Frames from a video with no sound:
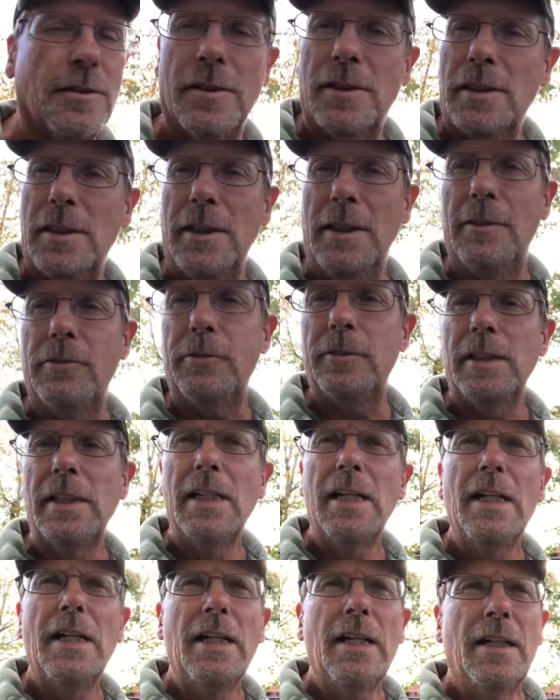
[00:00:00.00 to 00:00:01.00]
and stuff.
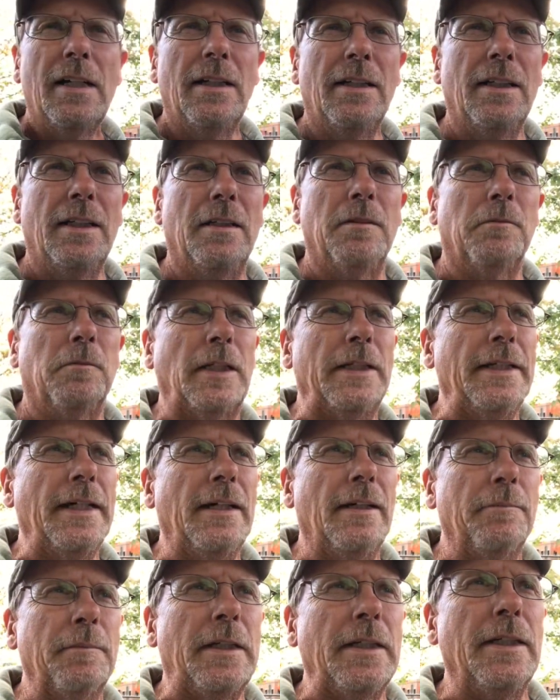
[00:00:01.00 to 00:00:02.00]
Uh, right now
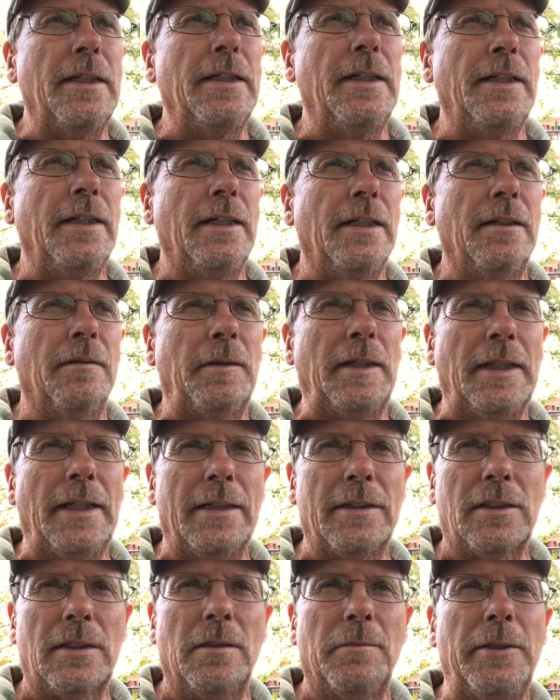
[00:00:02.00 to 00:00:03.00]
I'm getting my
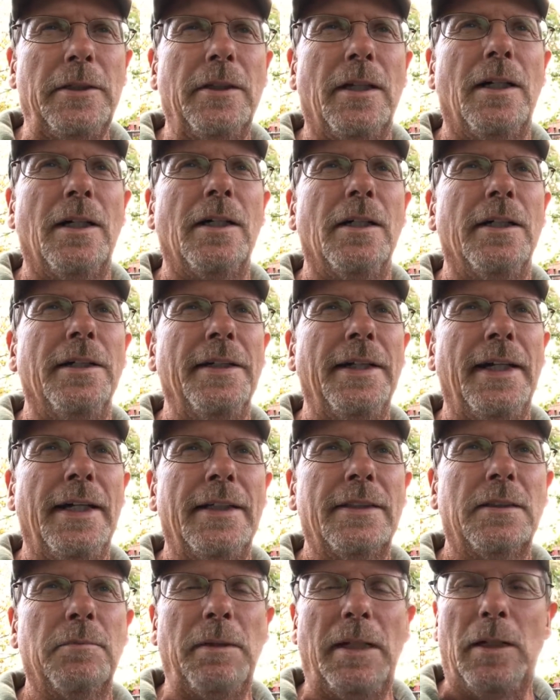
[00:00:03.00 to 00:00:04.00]
S W R on
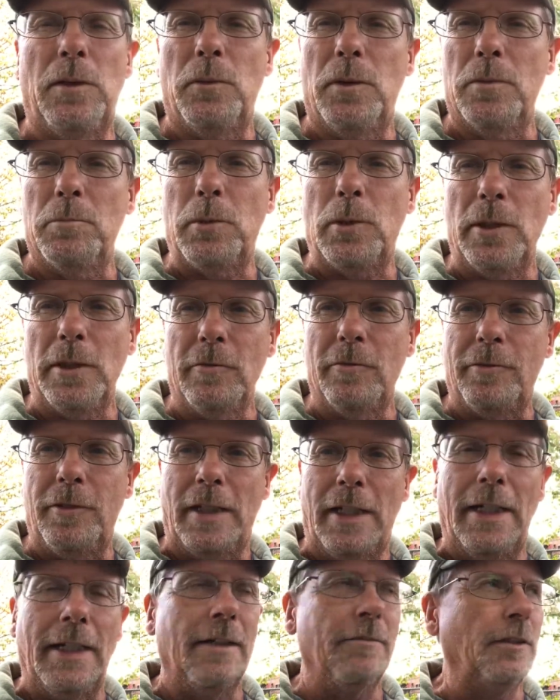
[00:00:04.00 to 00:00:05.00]
that's about one point
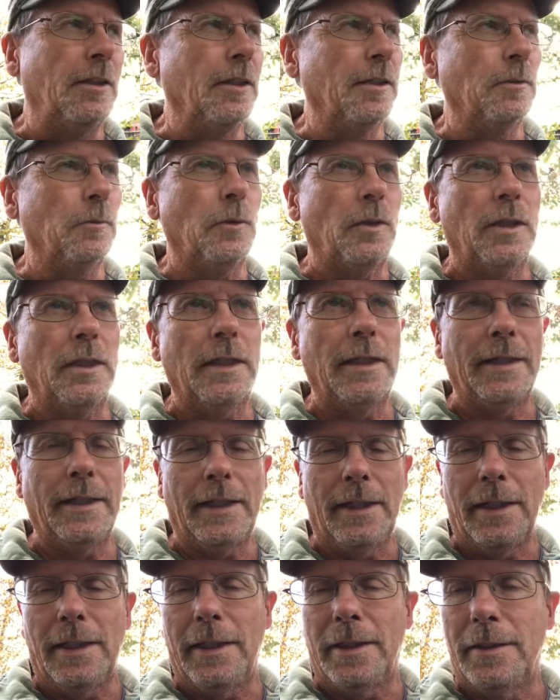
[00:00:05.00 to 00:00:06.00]
five on one
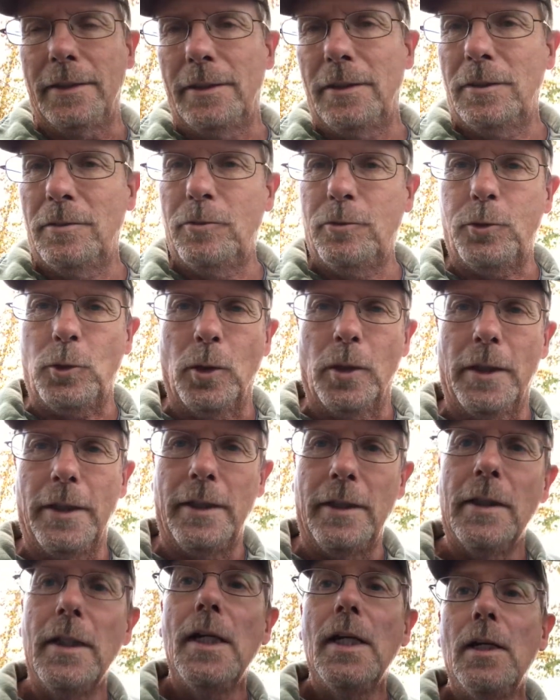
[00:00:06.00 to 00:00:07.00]
and
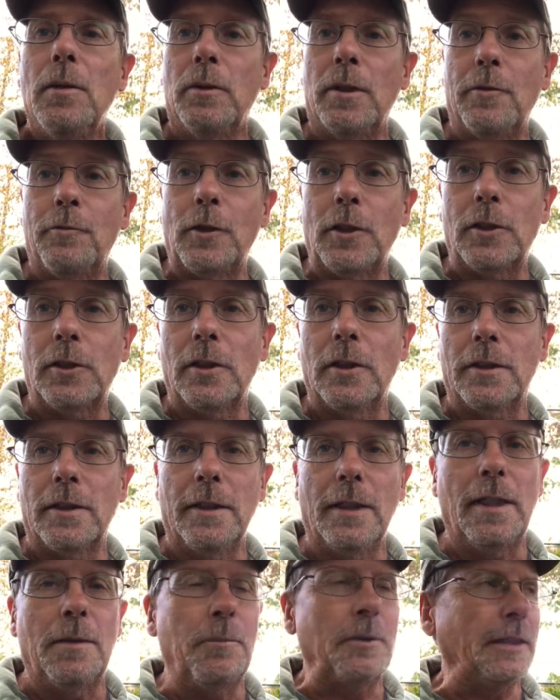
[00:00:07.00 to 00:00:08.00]
forty. When I first hooked
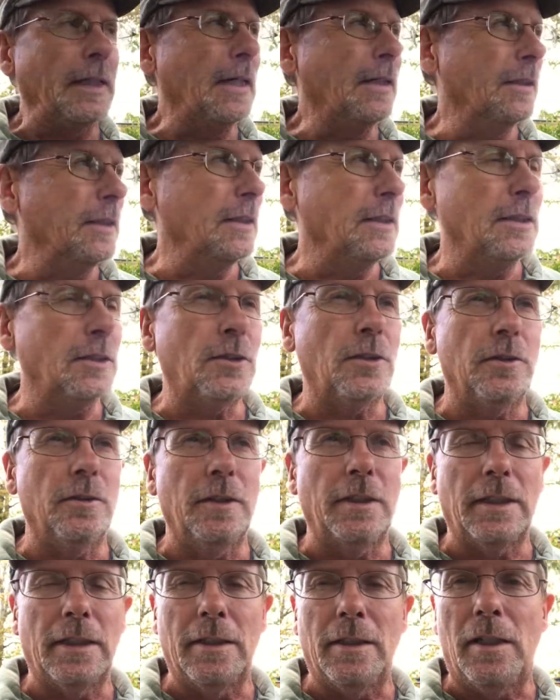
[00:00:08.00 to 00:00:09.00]
it up without any
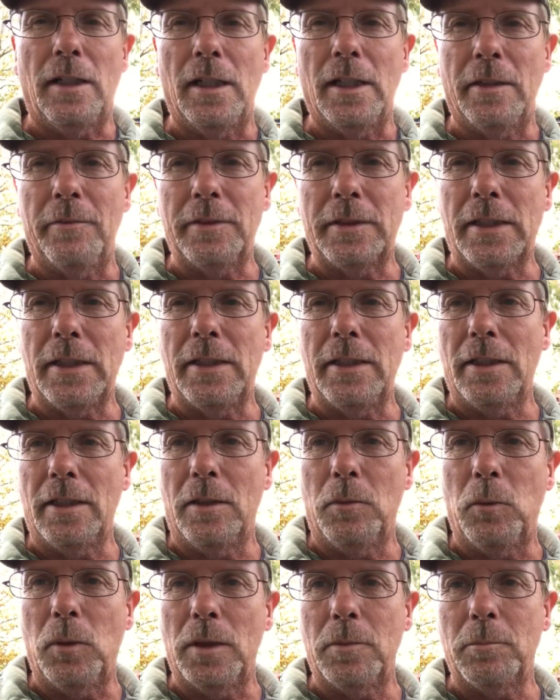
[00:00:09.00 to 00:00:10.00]
tuning at all, I was getting
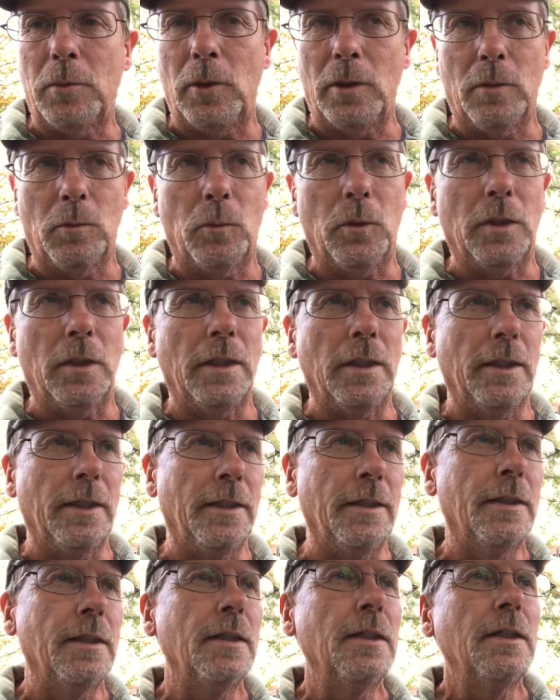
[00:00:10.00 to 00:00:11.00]
a one point
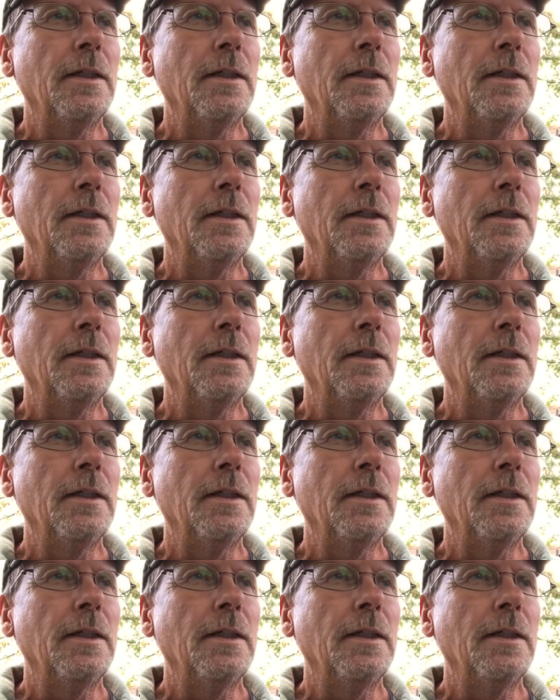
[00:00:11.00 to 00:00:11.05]
one,